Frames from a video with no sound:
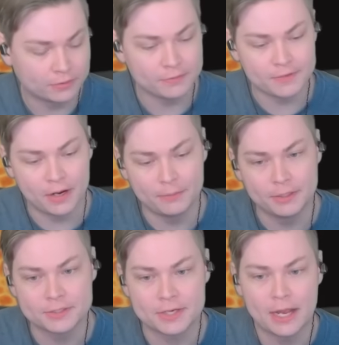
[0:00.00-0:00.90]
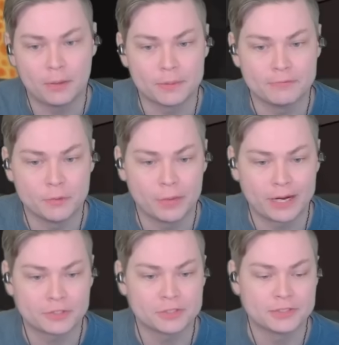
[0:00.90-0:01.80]
of Yama, is going to help give you
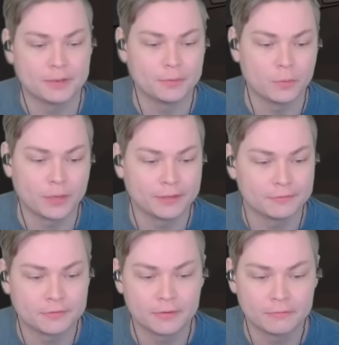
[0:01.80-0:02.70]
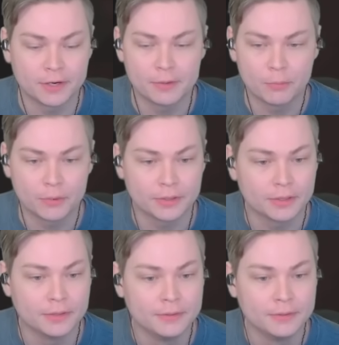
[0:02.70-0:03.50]
reaction time on the waves. Very important.